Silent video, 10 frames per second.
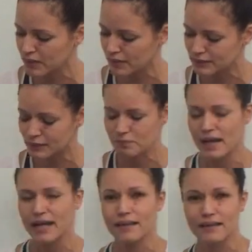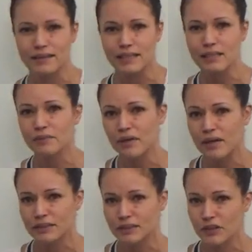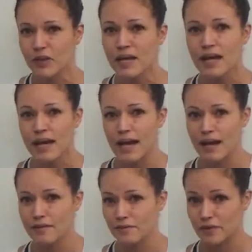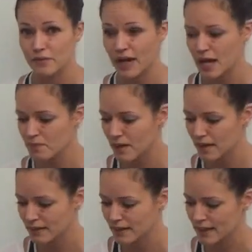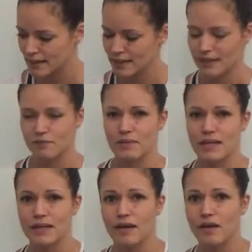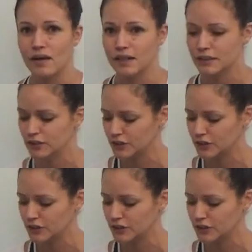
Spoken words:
because the back of the knee will also have the wrap on it, and it can make it hard